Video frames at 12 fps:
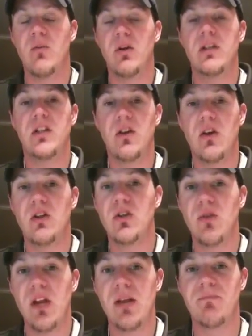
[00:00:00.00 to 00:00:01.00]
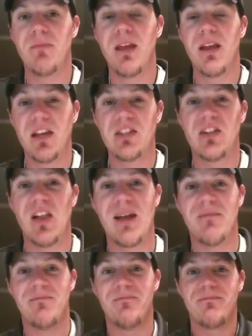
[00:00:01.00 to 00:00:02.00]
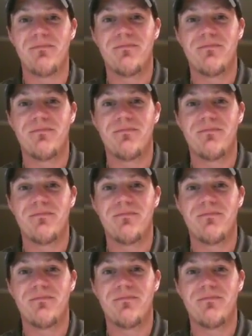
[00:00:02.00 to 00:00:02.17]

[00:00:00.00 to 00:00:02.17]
We'll continue to tune in. Thanks a lot.